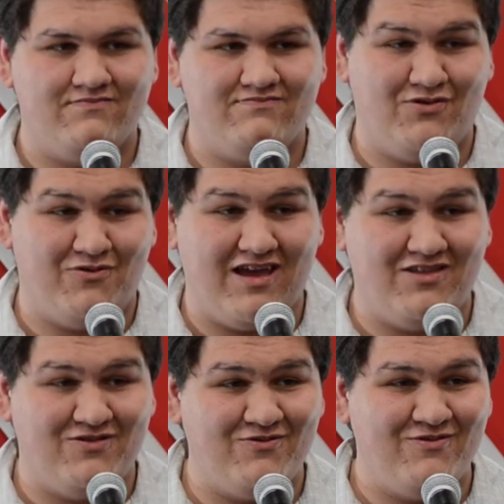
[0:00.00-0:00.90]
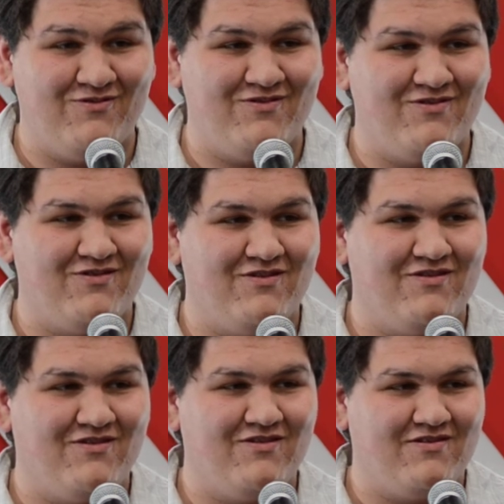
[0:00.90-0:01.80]
But when I do,
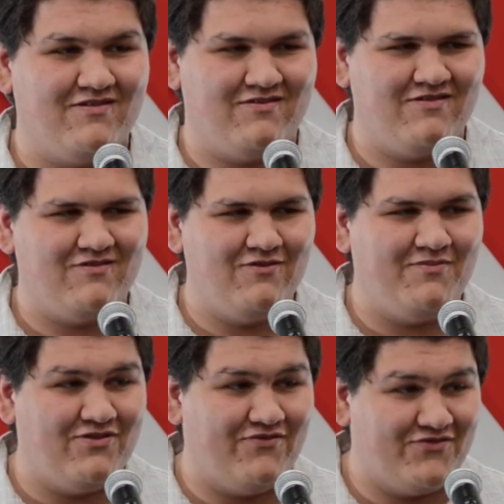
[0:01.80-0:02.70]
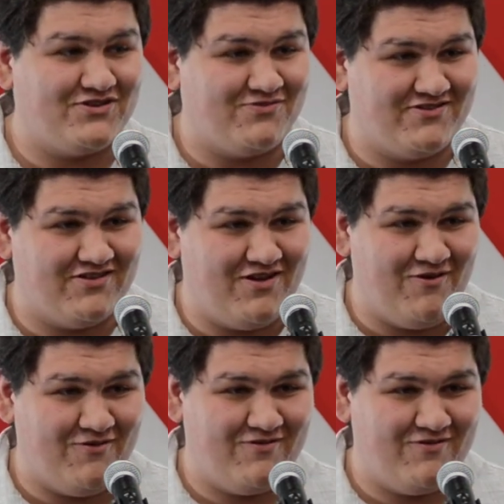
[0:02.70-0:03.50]
you'll be the first one to know.